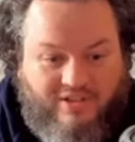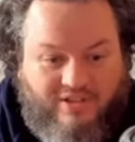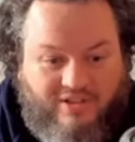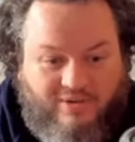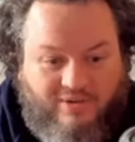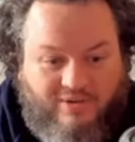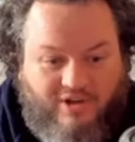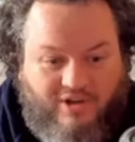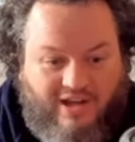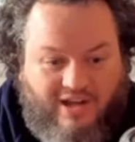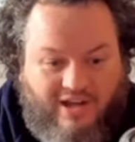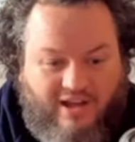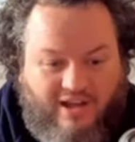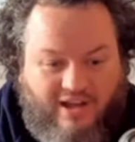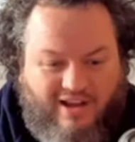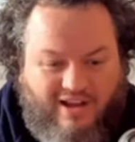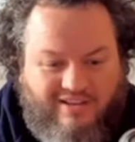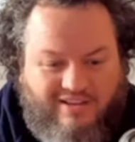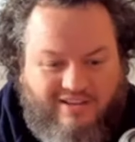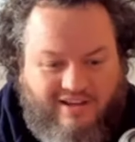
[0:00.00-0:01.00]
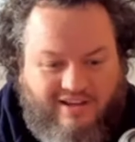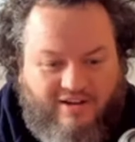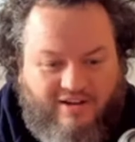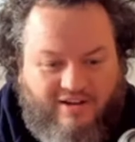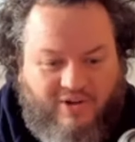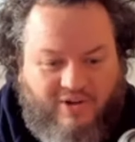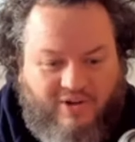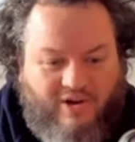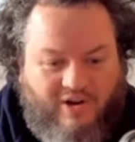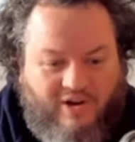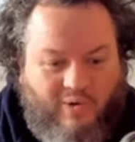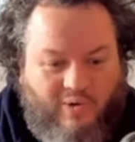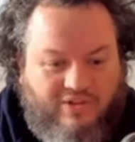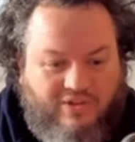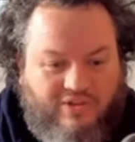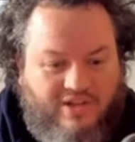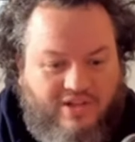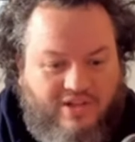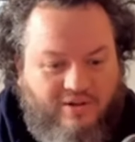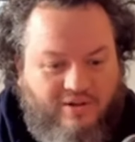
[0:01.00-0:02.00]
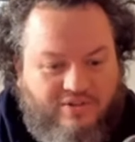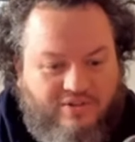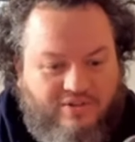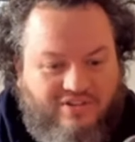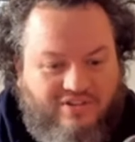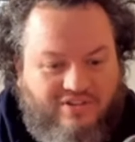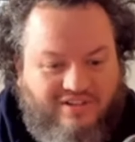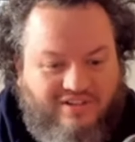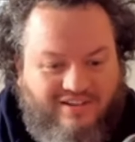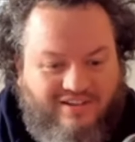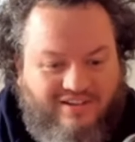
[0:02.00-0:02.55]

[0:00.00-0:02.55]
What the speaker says: that said, well, I think I've got all the skills.